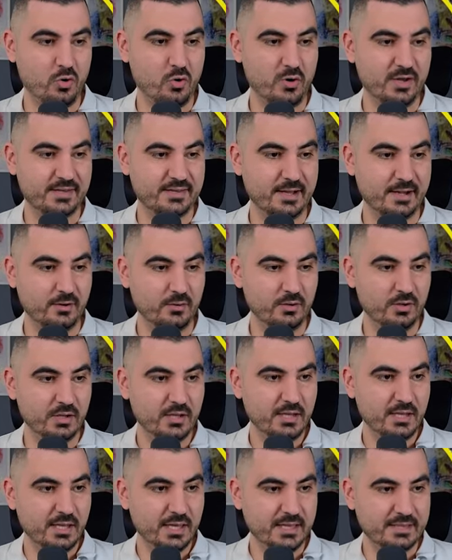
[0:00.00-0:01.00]
Oh, and now,
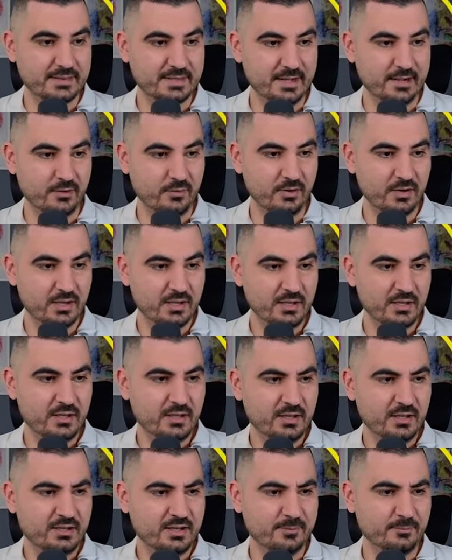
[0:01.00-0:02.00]
and now,
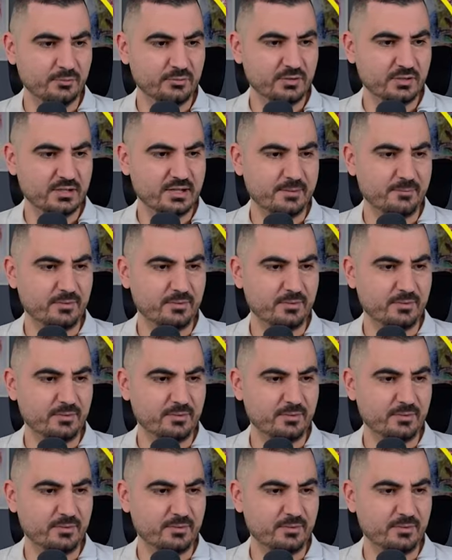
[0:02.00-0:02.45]
come on,